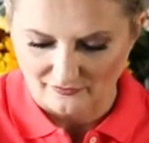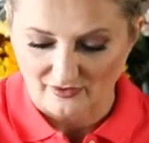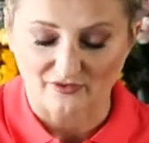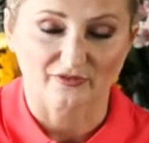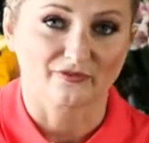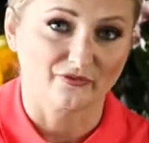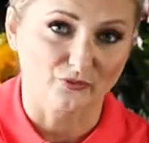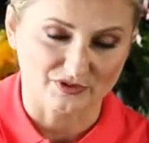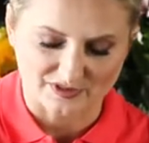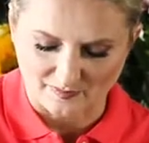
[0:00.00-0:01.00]
Favorite
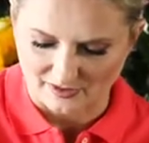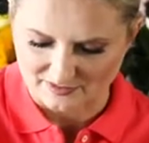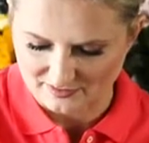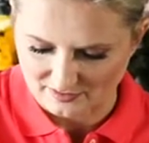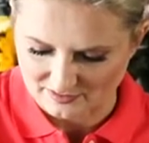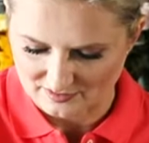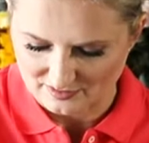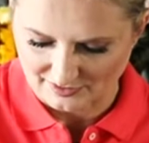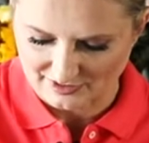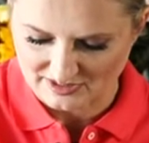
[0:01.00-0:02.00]
food smells. Let's,
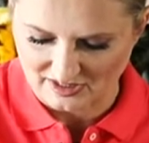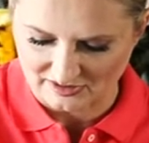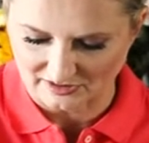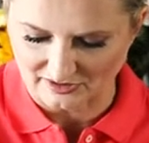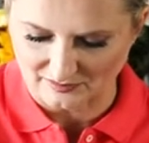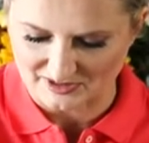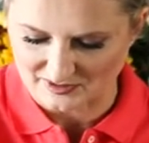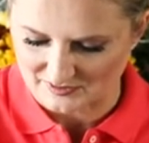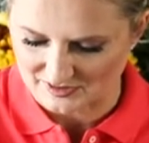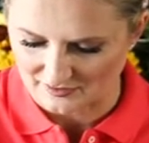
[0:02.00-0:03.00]
let's get a little bit
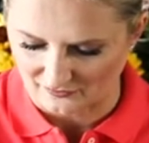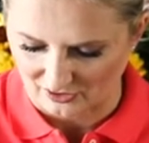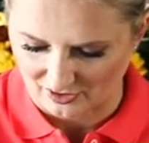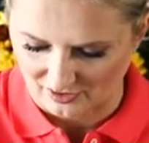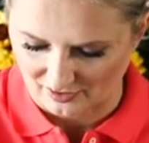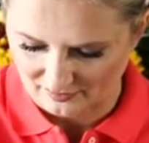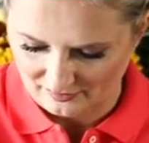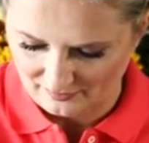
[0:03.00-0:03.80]
specific here.